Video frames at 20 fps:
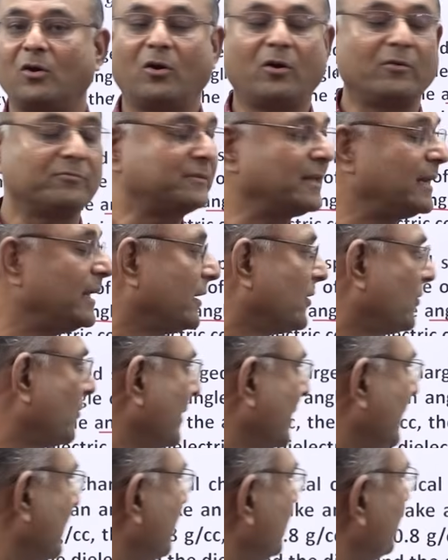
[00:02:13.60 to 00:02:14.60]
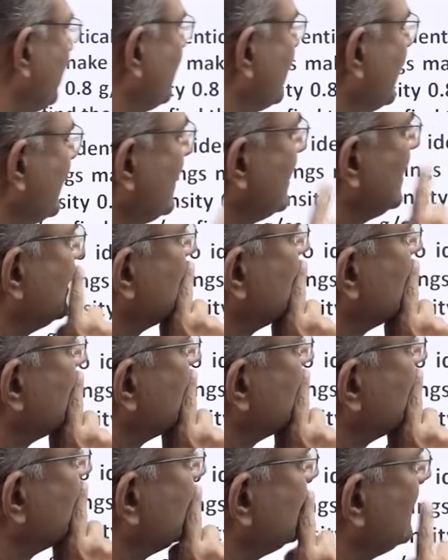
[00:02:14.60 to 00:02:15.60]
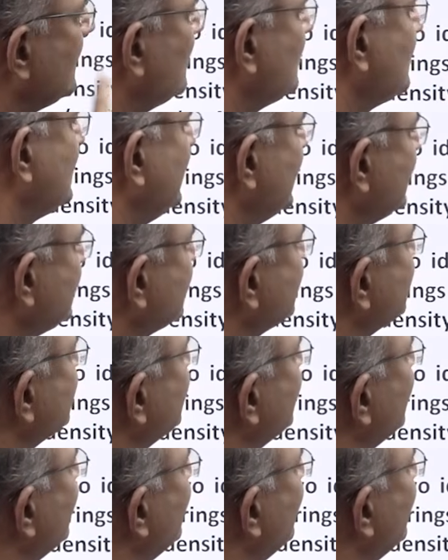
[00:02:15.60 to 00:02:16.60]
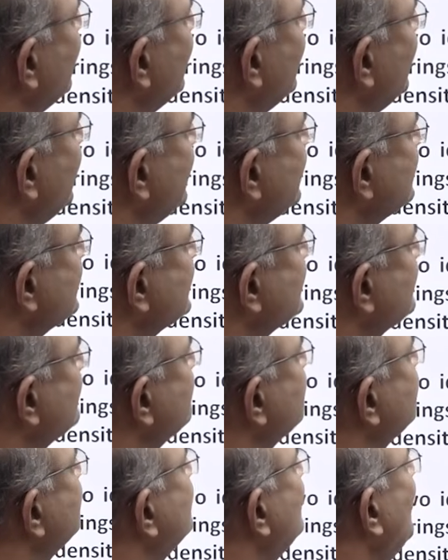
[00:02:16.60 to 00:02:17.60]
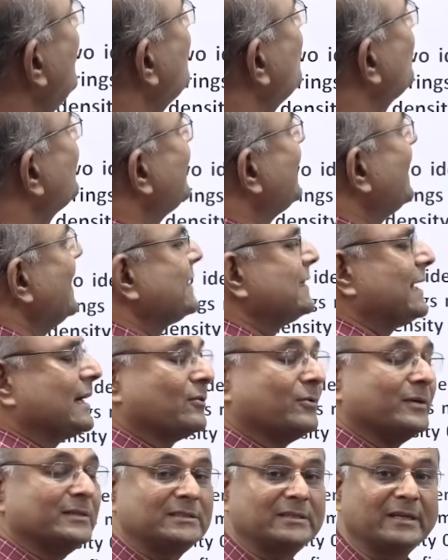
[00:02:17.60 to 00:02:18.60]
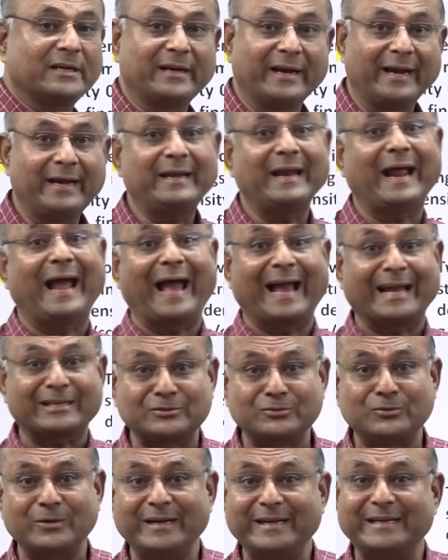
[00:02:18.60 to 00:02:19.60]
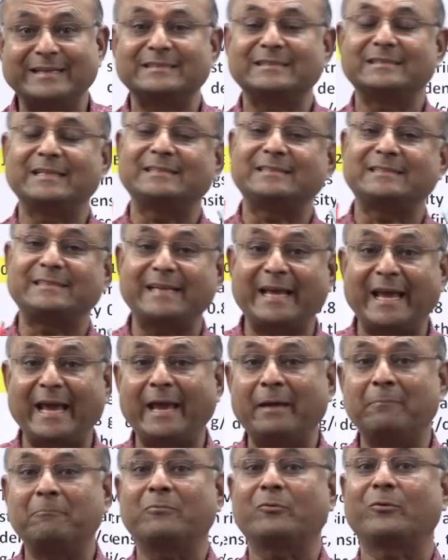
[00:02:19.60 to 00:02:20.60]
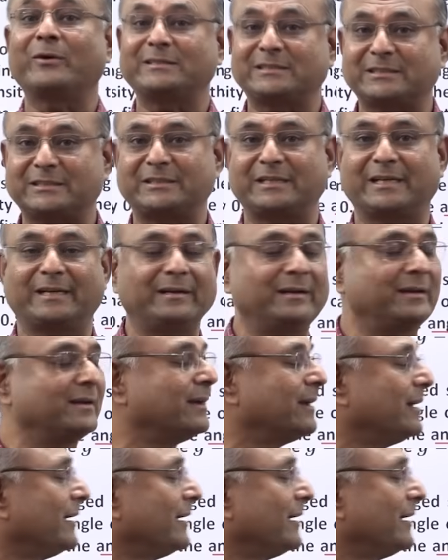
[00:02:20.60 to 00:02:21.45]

of the liquid. Now this is not looking like that question, right? Actually, it is the same question,